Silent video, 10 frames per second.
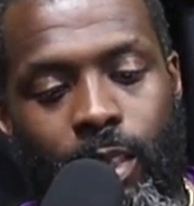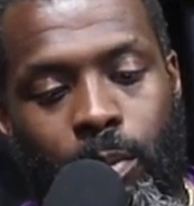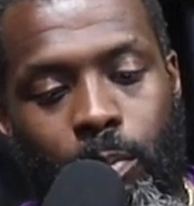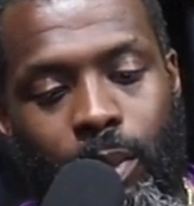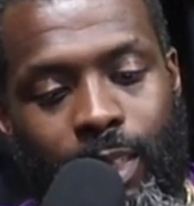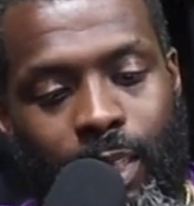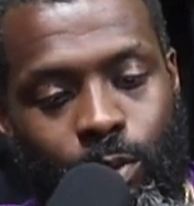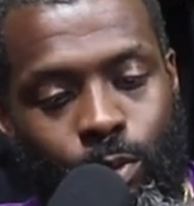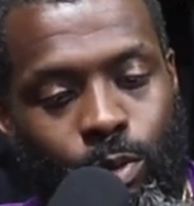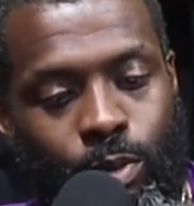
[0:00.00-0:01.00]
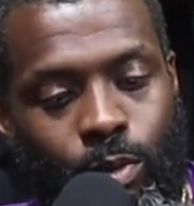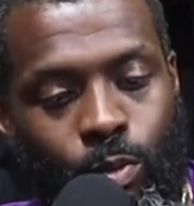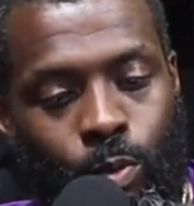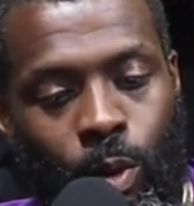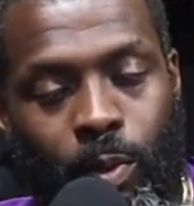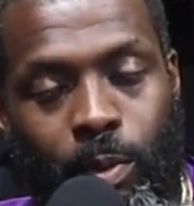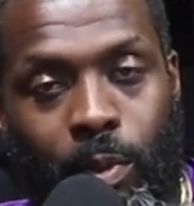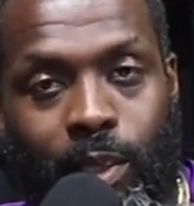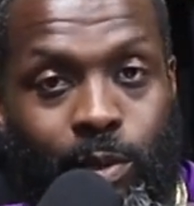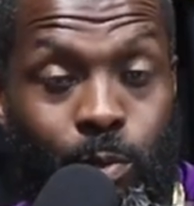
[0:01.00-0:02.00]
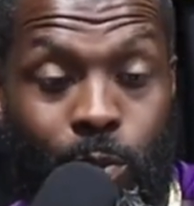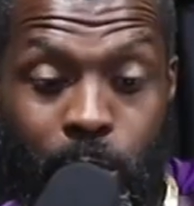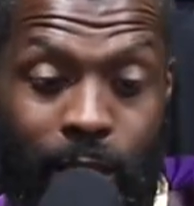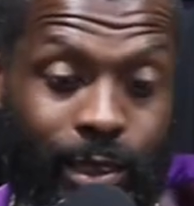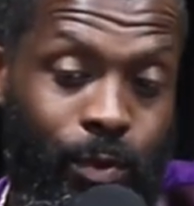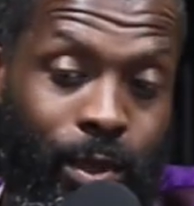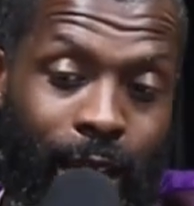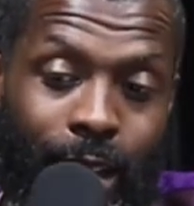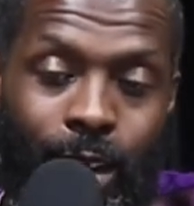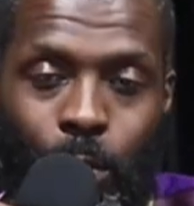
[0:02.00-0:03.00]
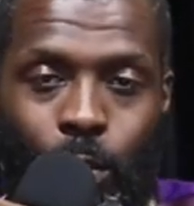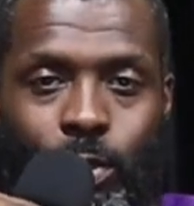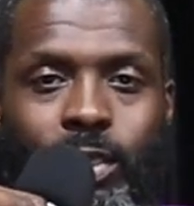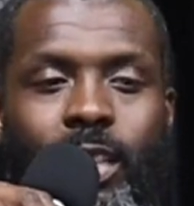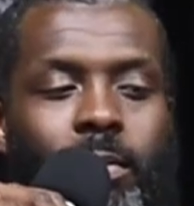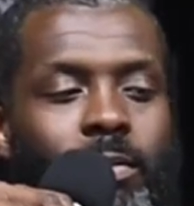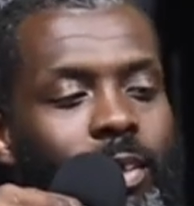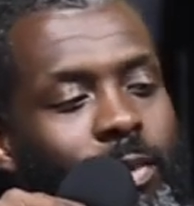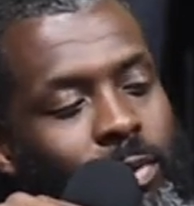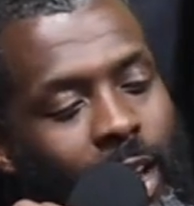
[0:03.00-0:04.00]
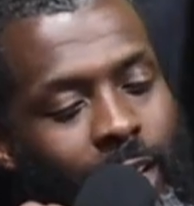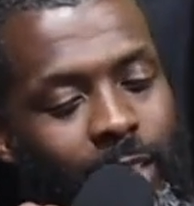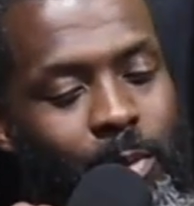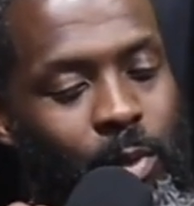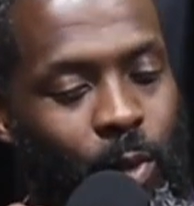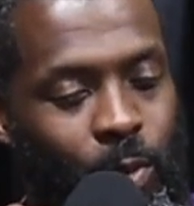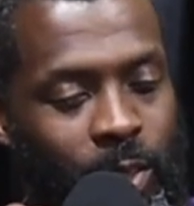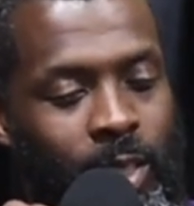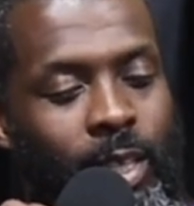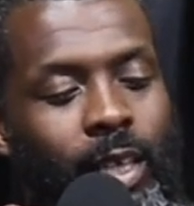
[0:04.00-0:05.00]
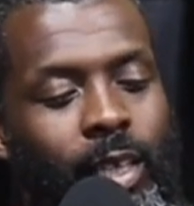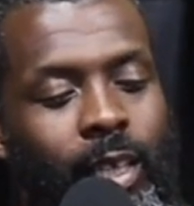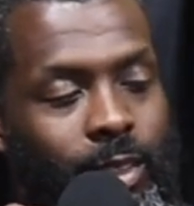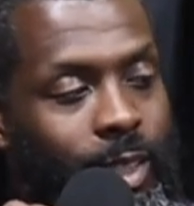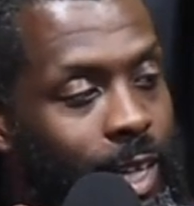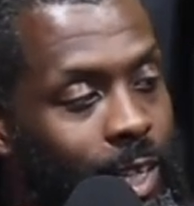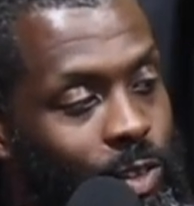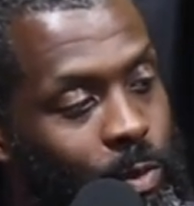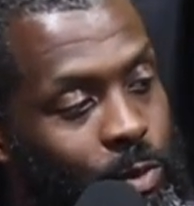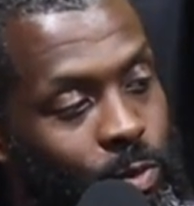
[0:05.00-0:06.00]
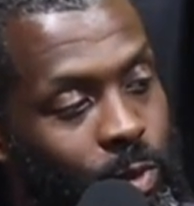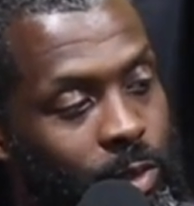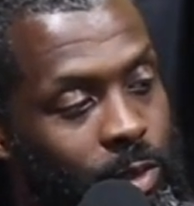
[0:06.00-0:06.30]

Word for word: But that's what we gotta uphold the Sabbath day. We gotta keep it holy. That's the last scripture you want.